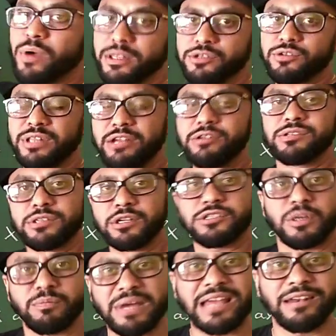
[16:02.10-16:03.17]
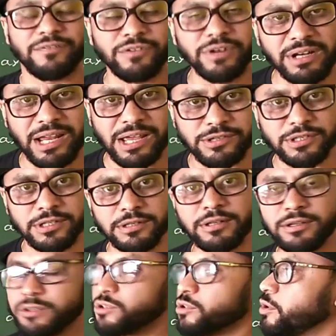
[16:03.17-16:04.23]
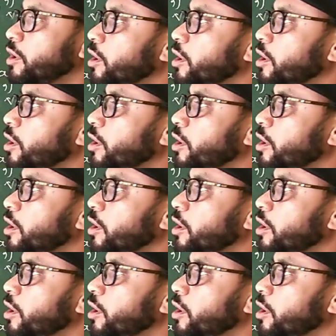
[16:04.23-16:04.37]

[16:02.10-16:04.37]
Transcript: y, so there is some kind of relation. So